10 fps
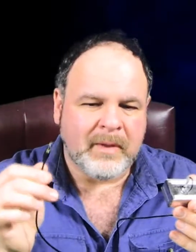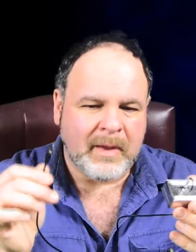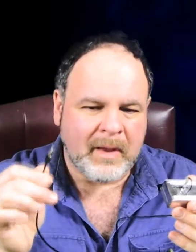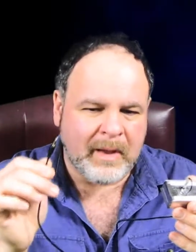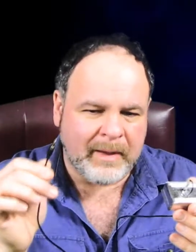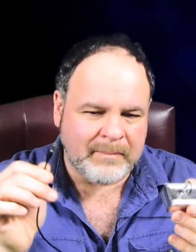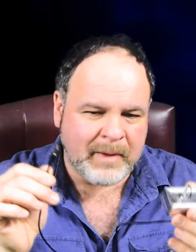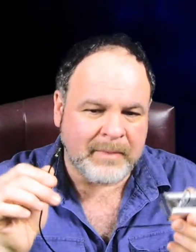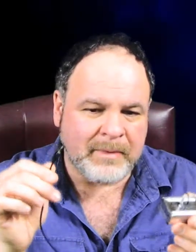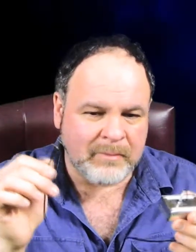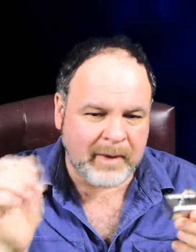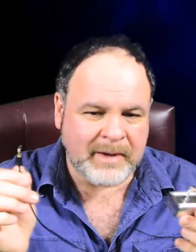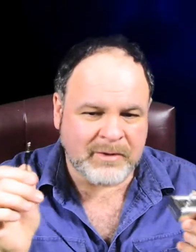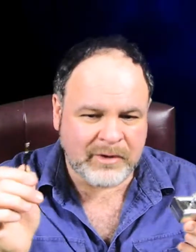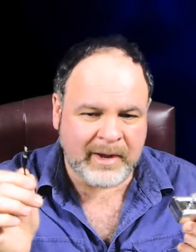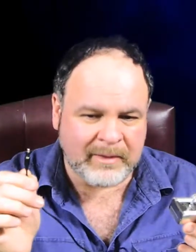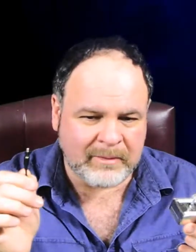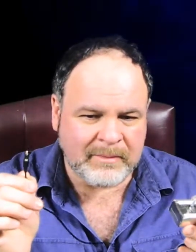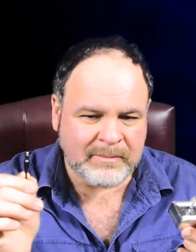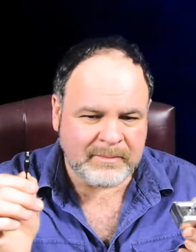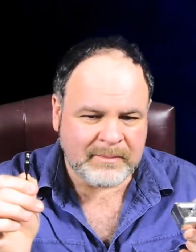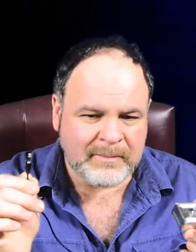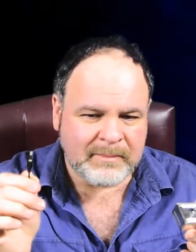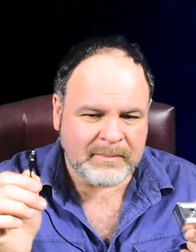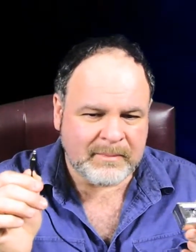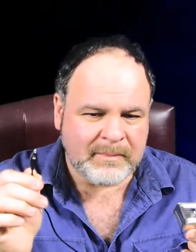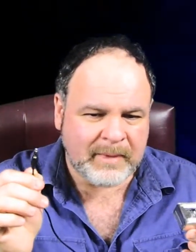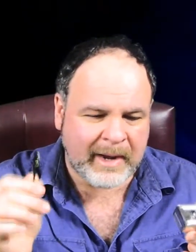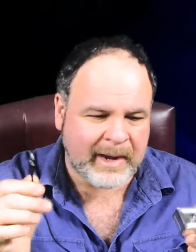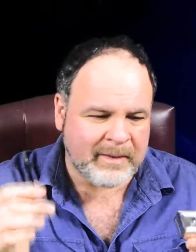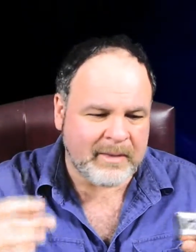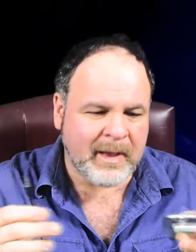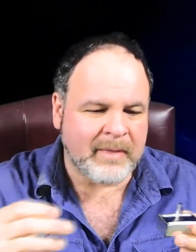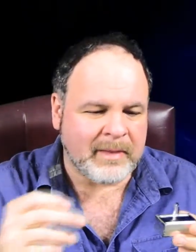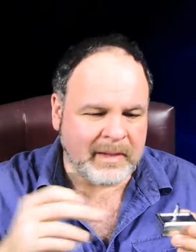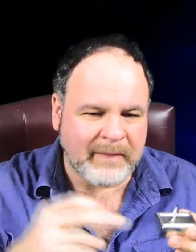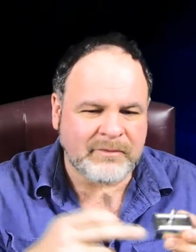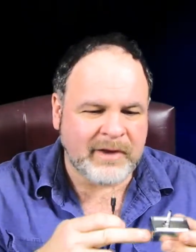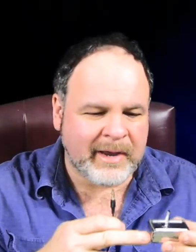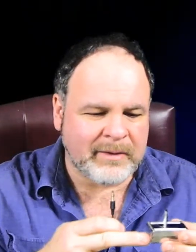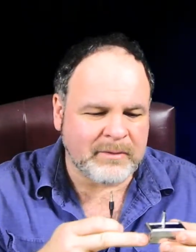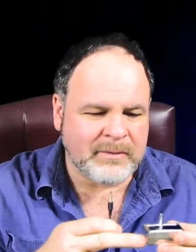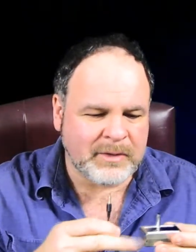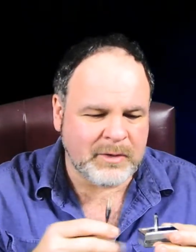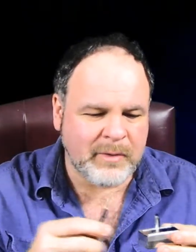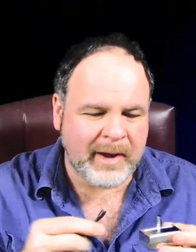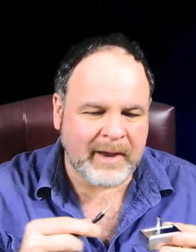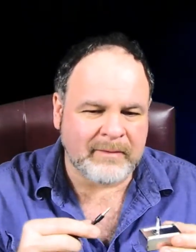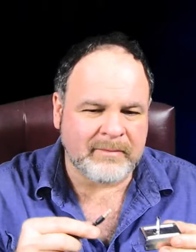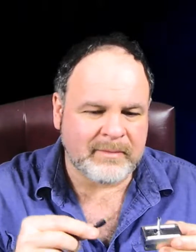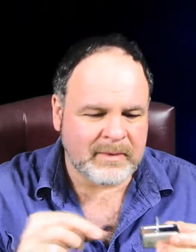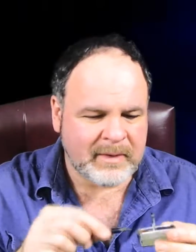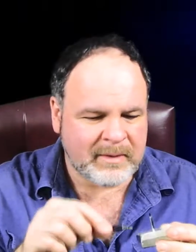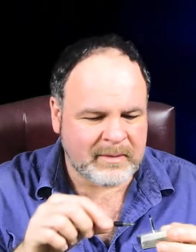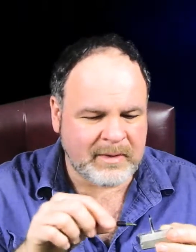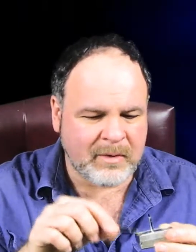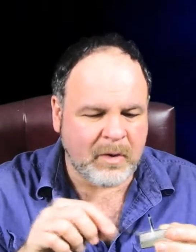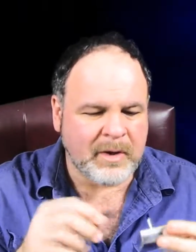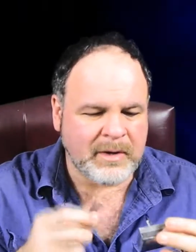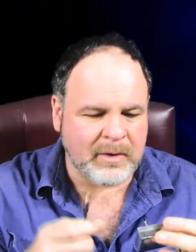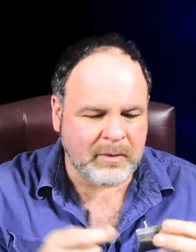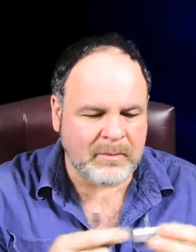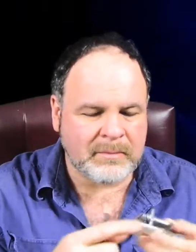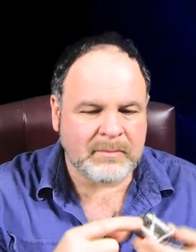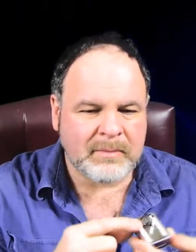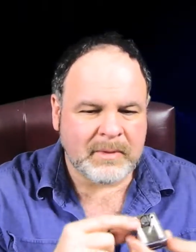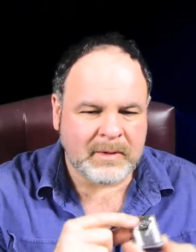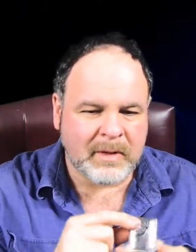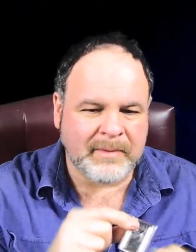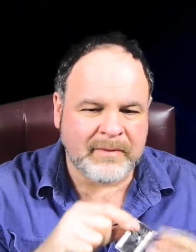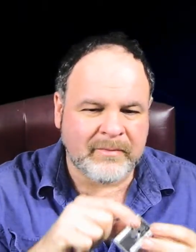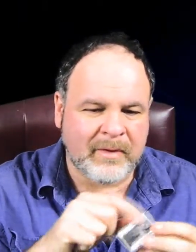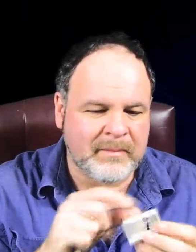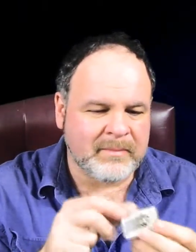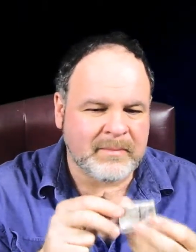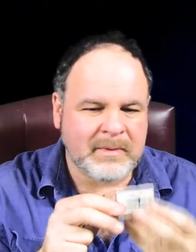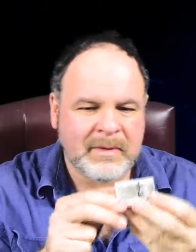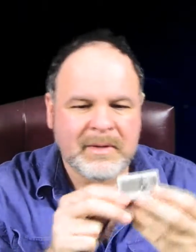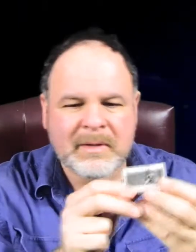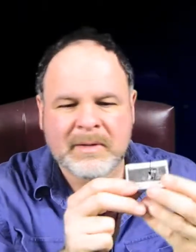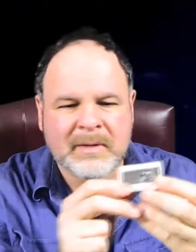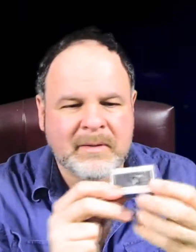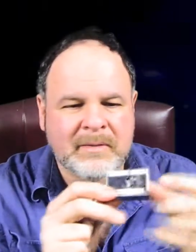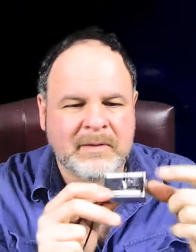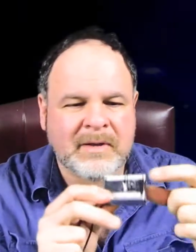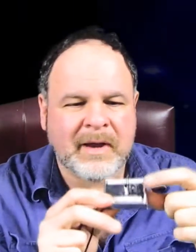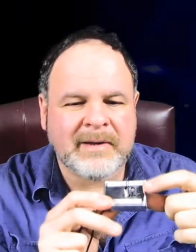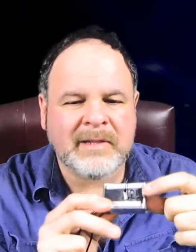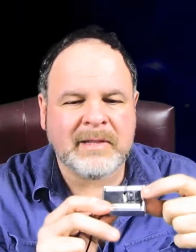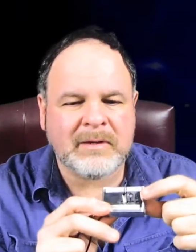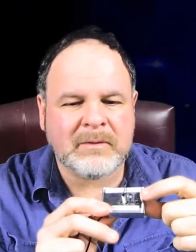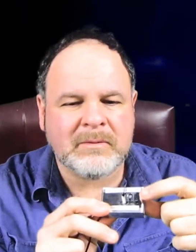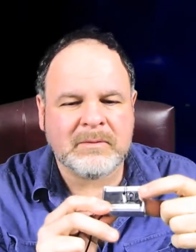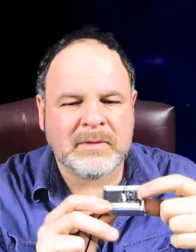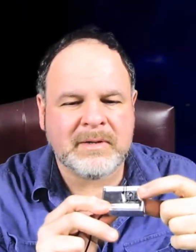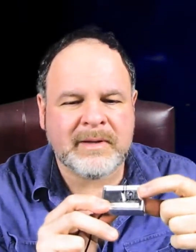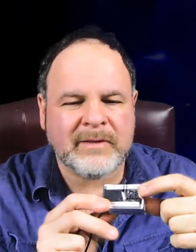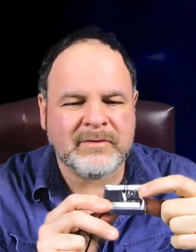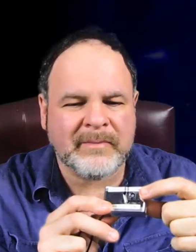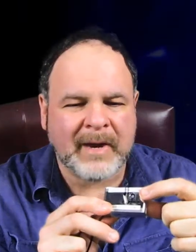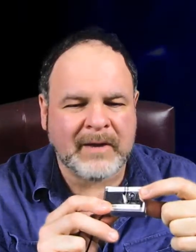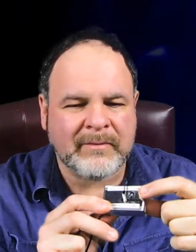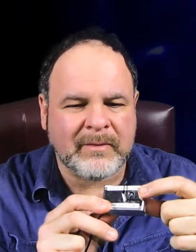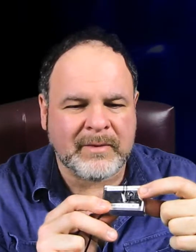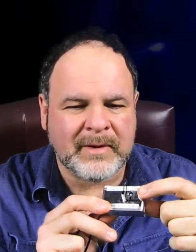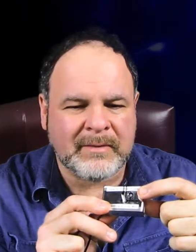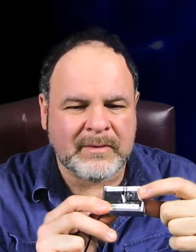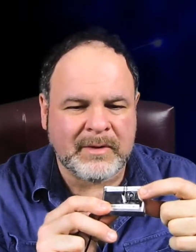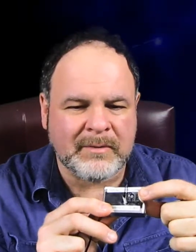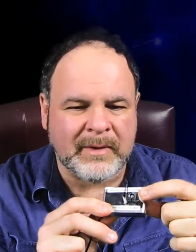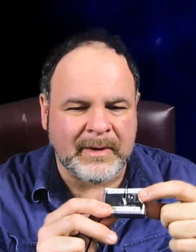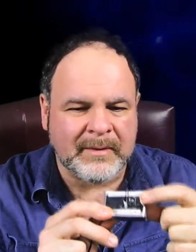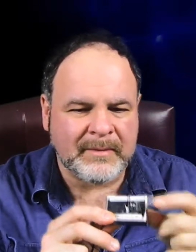on the right channel, and on the left channel you have the audio coming from the tiny little condenser microphone in the unit.